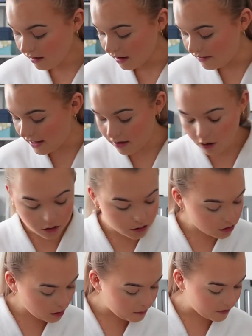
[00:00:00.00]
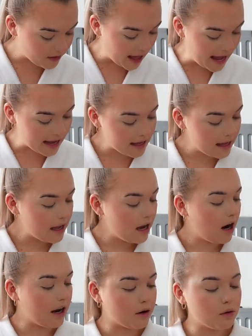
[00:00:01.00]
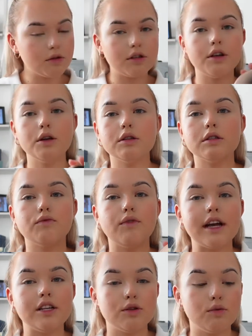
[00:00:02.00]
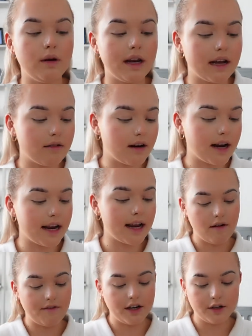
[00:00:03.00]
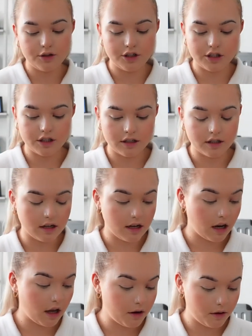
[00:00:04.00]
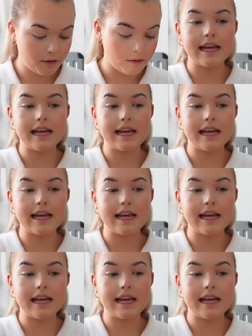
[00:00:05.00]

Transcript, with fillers: And then on top of that, I also used the Rachel Leary Revolution Glow.